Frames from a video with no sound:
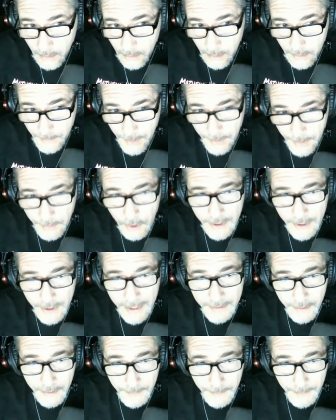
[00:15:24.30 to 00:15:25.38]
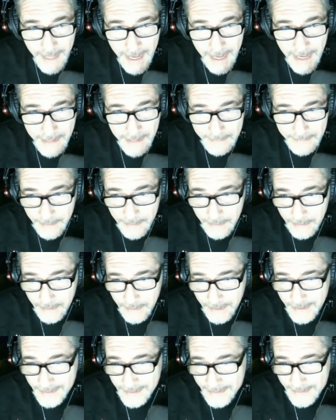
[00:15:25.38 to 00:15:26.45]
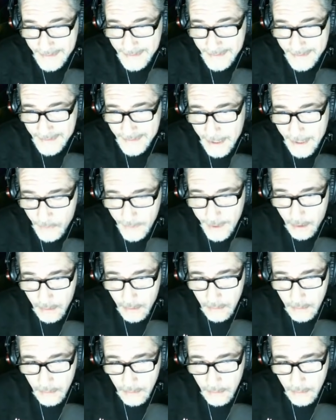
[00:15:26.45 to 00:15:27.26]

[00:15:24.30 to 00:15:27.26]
People look at their past to decide who they are,